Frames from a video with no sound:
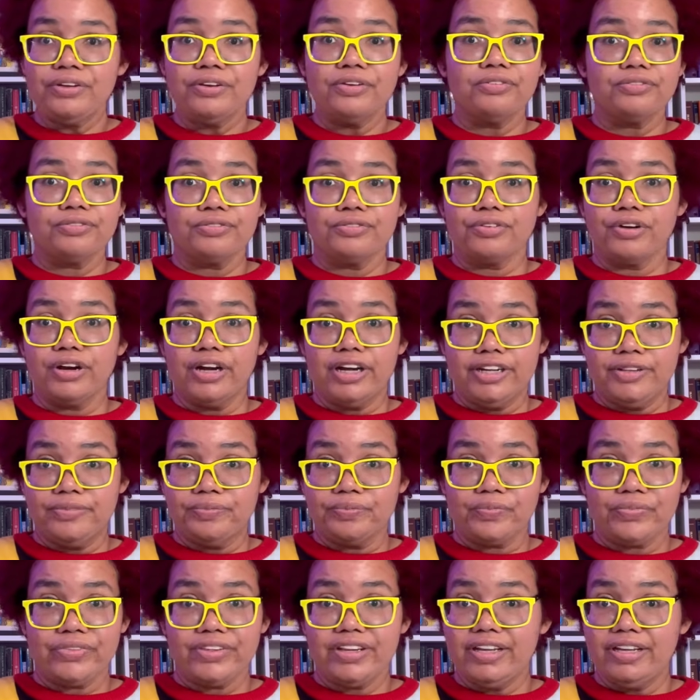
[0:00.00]
run
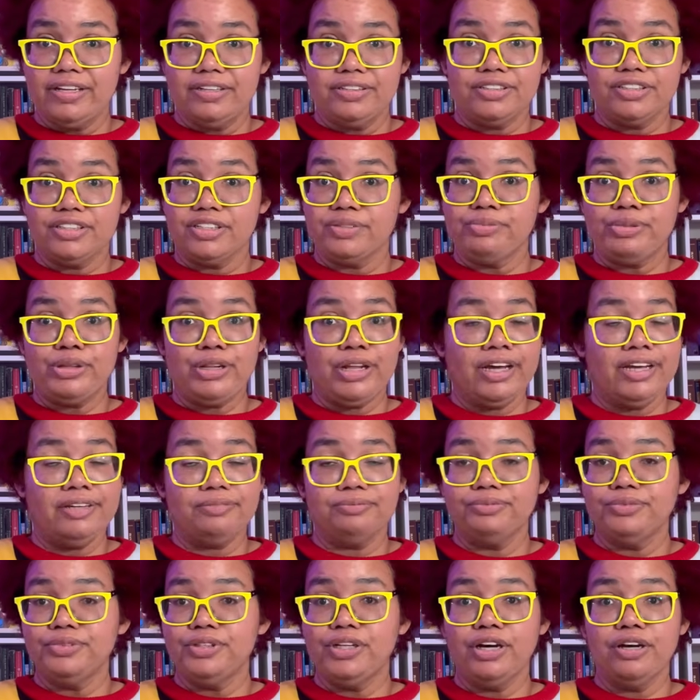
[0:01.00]
and just be
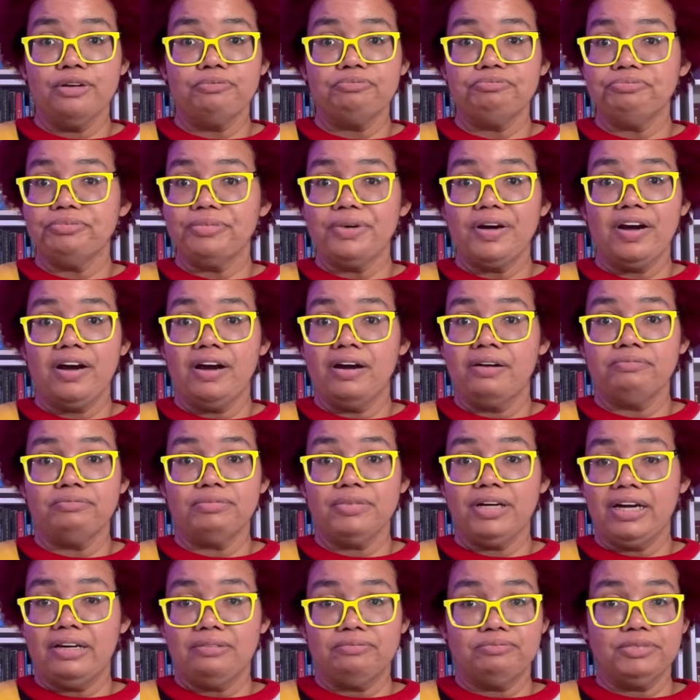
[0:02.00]
like, nope,
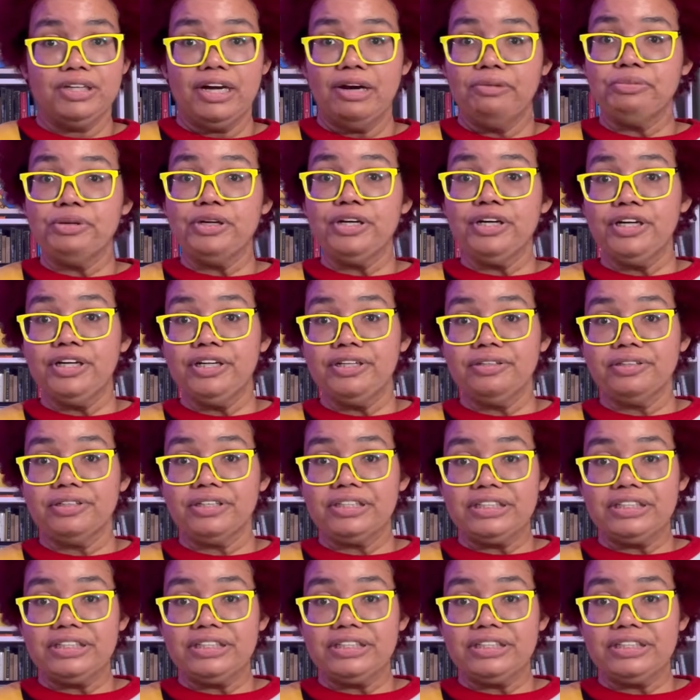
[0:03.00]
I'm good.